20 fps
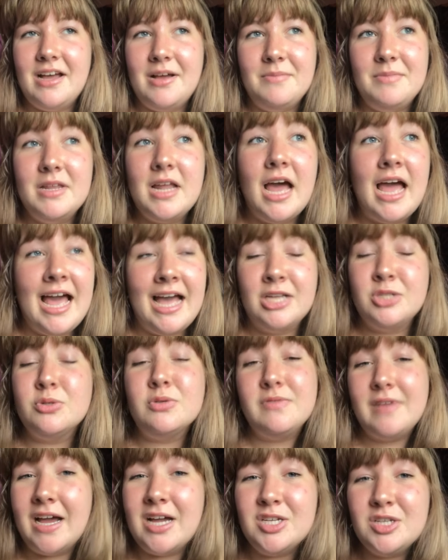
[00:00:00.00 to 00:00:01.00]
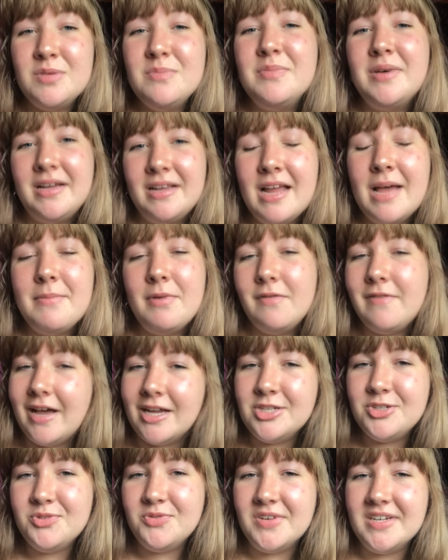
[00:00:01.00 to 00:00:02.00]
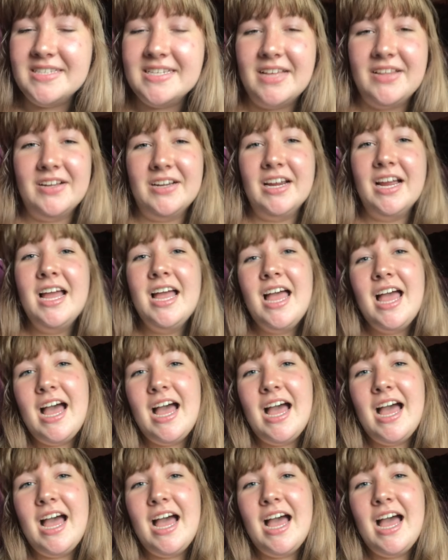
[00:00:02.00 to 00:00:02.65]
Not actual fashion, but I'm a fashion reseller.